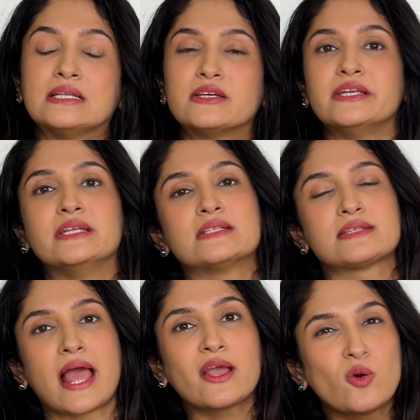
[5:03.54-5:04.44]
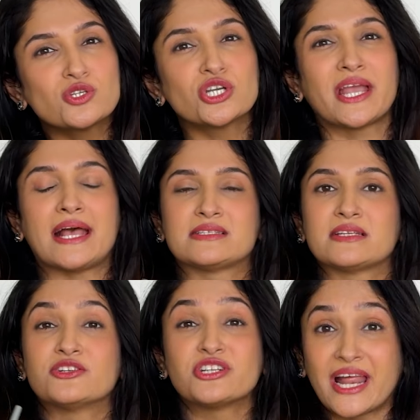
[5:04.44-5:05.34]
ingredients like kojic
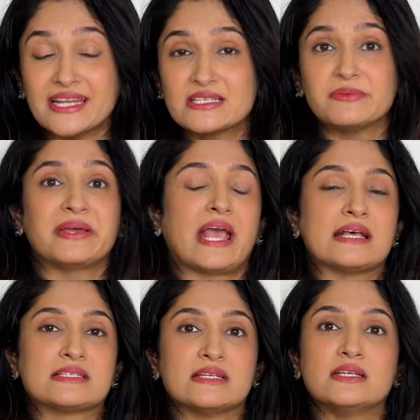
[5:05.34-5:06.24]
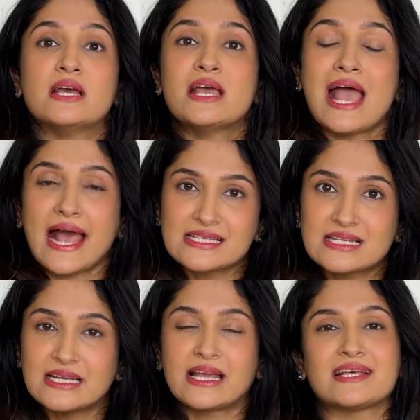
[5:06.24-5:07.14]
acid, tranexamic acid,
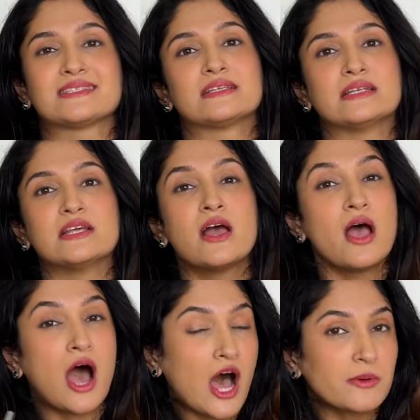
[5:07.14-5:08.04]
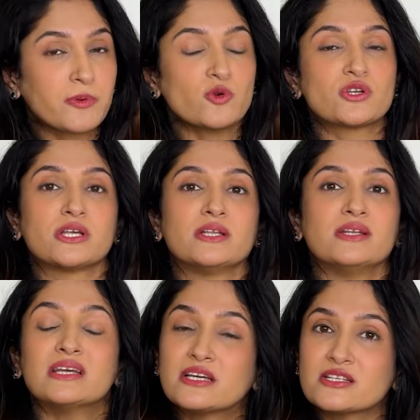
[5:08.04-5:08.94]
azelaic acid, arbutin,
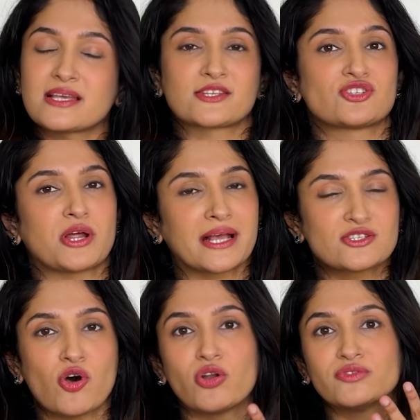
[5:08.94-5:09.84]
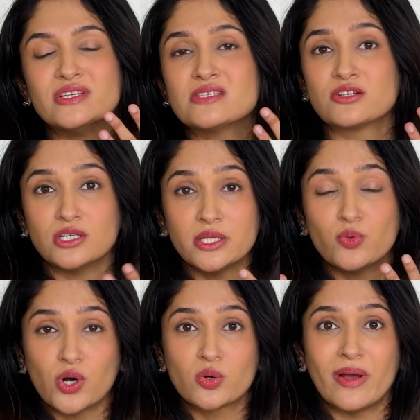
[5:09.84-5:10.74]
licorice extracts, all of these really
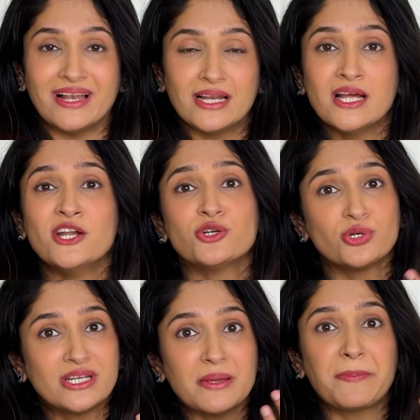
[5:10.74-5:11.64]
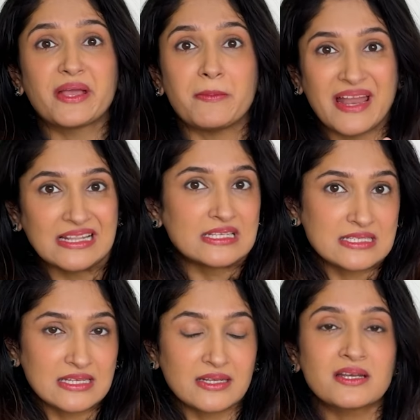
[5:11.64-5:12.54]
work well to depigment the
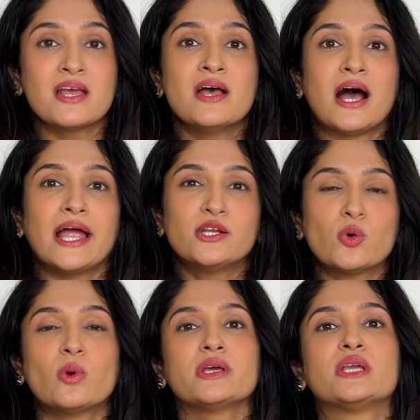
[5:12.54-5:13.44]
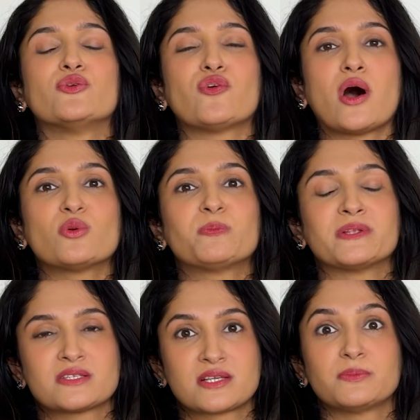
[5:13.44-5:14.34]
skin. I don't want to give out
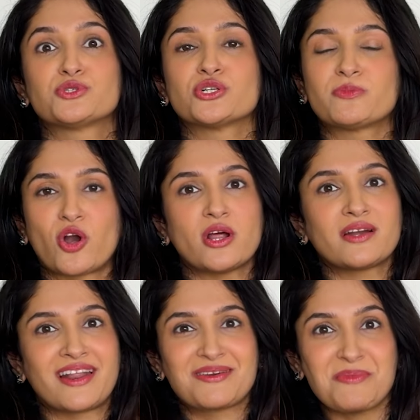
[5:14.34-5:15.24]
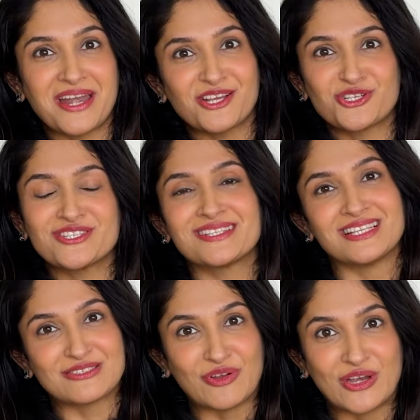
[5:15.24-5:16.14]
prescription product recommendations in
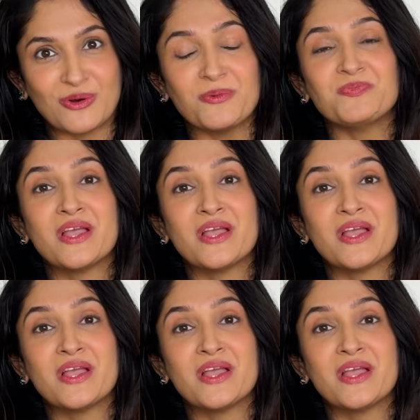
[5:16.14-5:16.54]
this video.